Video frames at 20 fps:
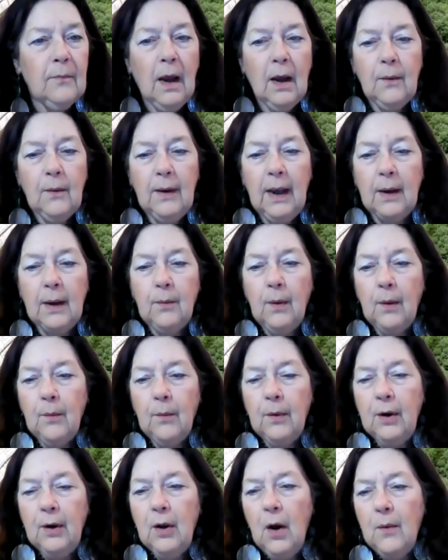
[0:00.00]
Okay, what
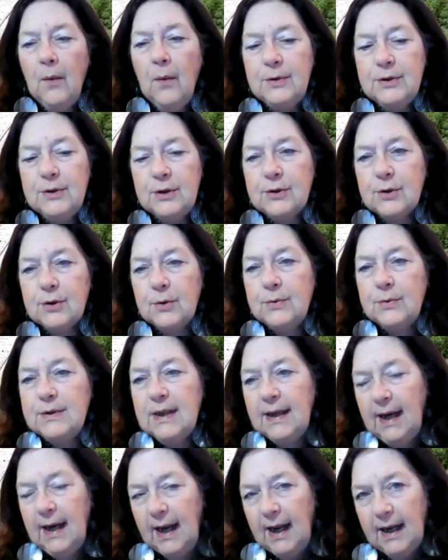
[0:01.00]
we're going to do
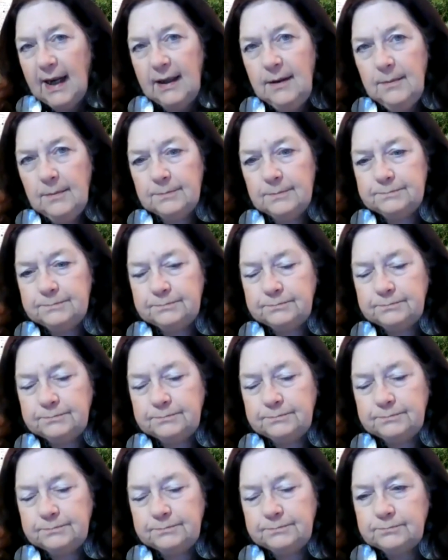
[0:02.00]
today
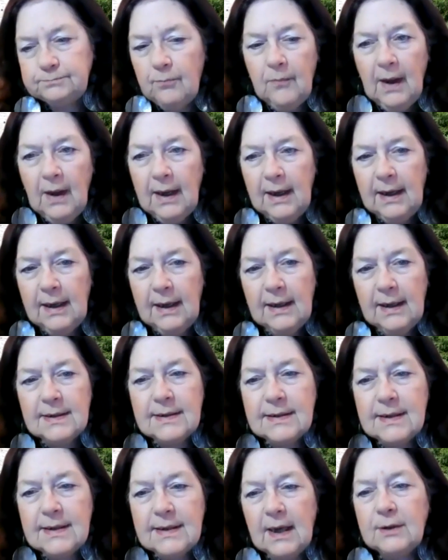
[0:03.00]

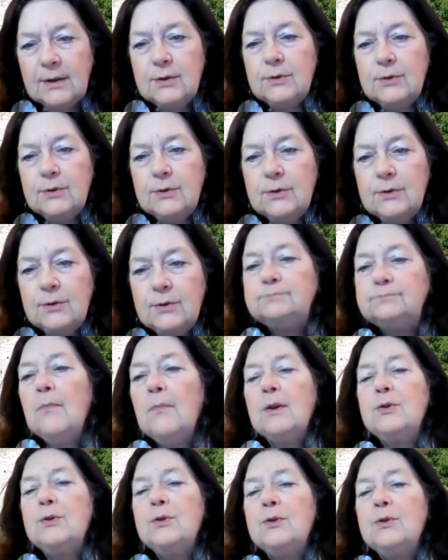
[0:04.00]
is uh,
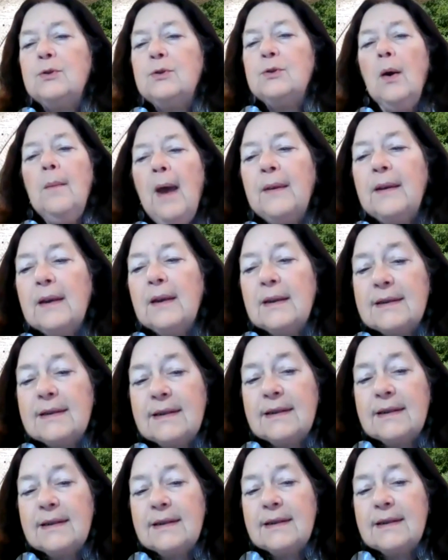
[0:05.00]
talk about the
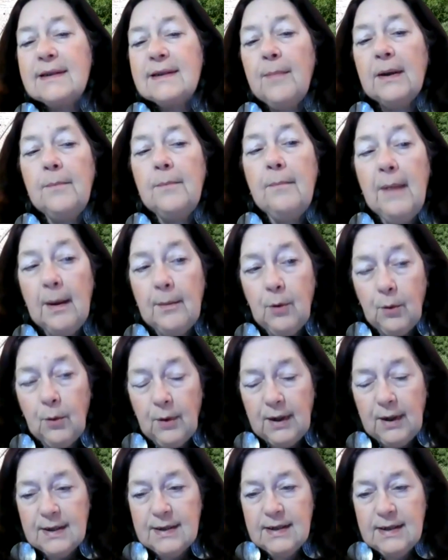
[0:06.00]
exhibit
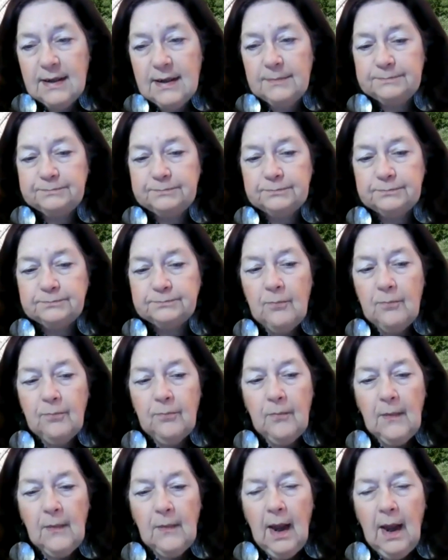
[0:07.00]
memories.
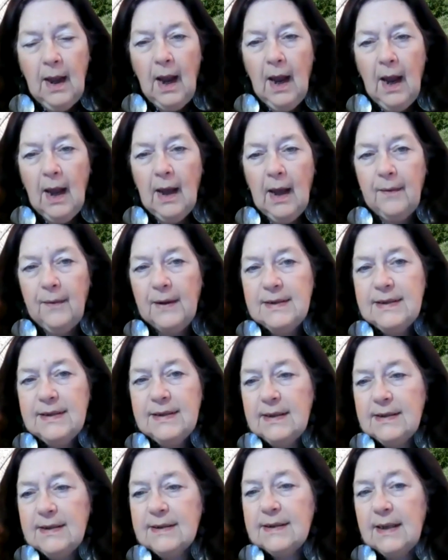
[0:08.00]
Uh, this
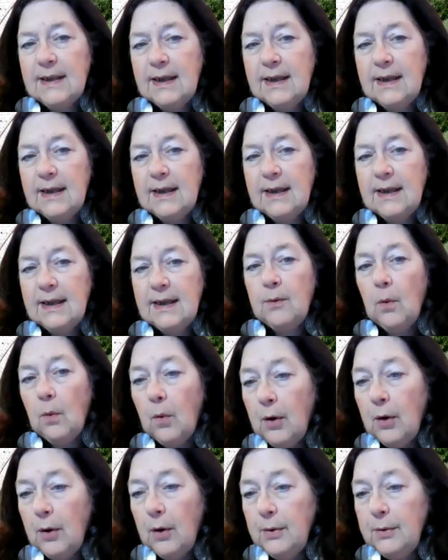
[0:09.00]
is the
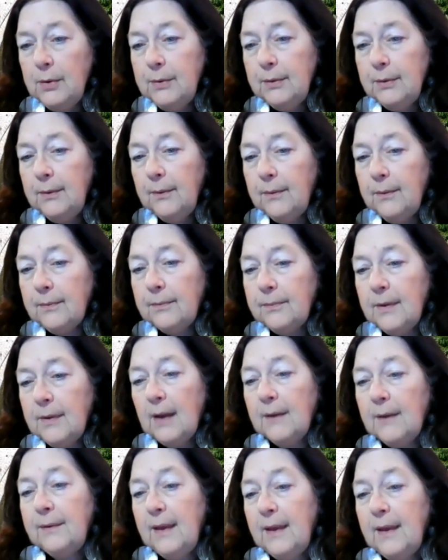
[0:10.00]
world
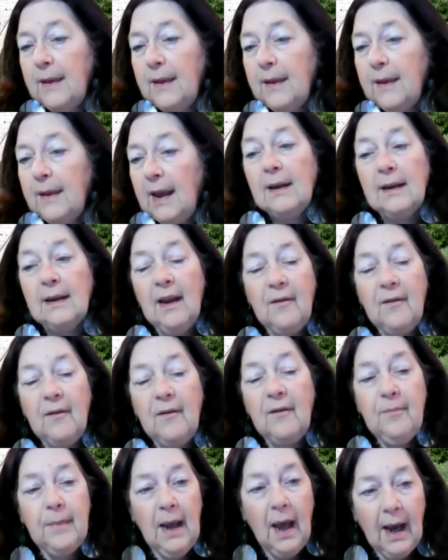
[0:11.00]
that they left
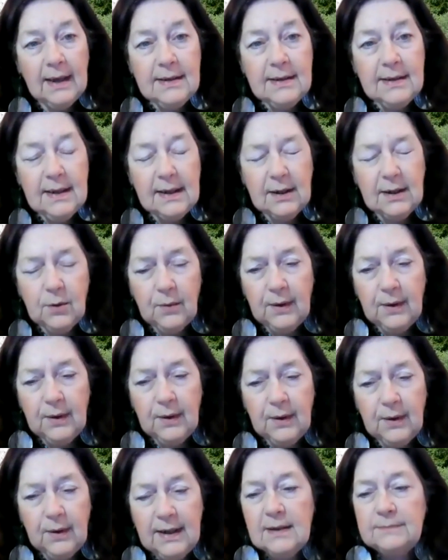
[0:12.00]
behind in
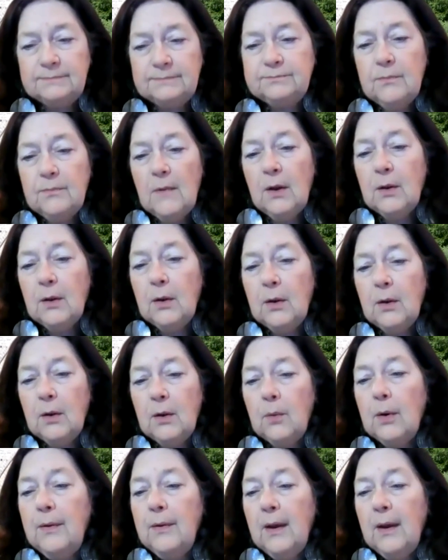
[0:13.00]
Greece, the
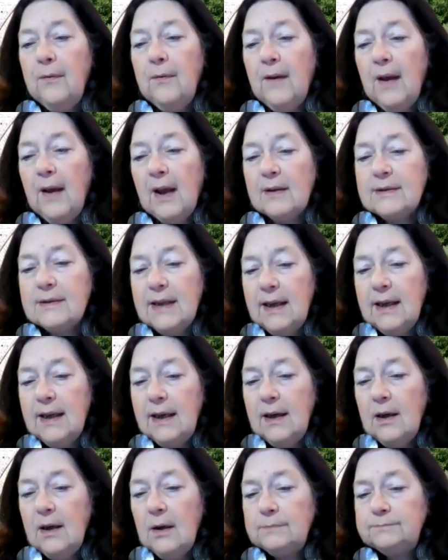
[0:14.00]
world they found
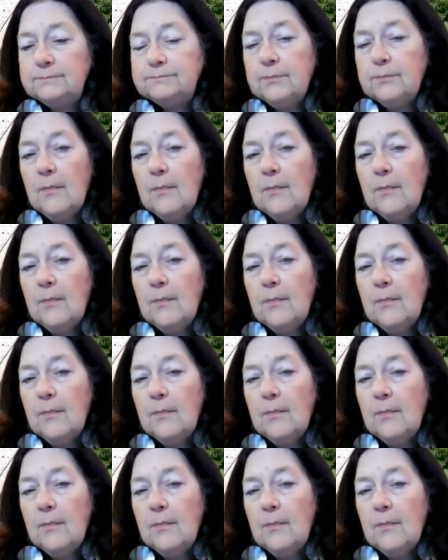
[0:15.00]
here,